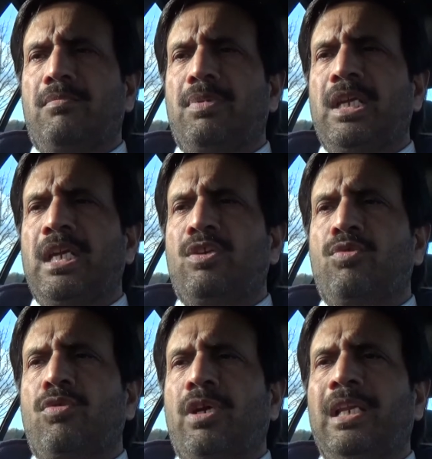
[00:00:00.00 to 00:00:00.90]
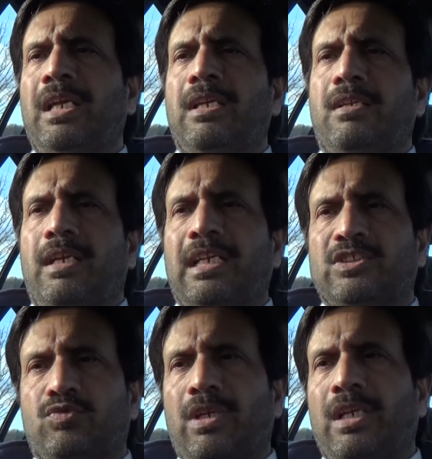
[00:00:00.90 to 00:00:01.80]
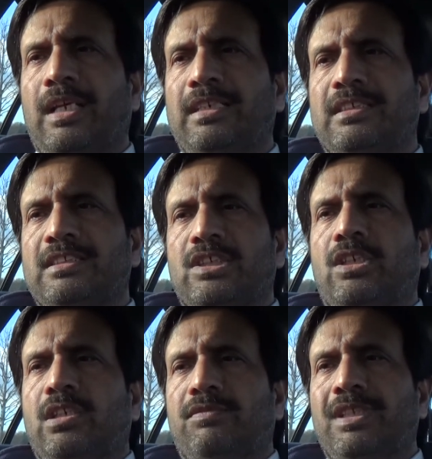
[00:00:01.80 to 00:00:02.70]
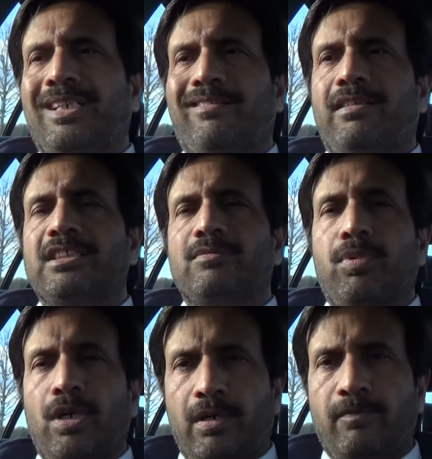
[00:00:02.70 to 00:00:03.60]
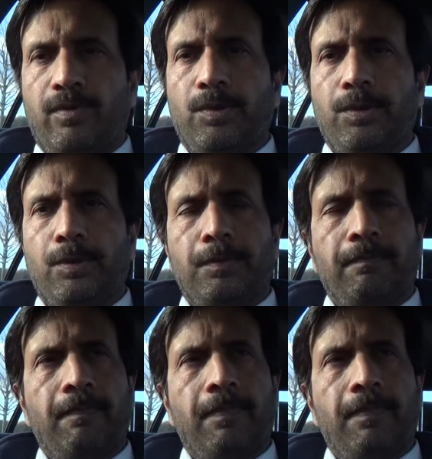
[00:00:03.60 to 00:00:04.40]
begin to dilate and swell as a result of the increased blood flow, you know.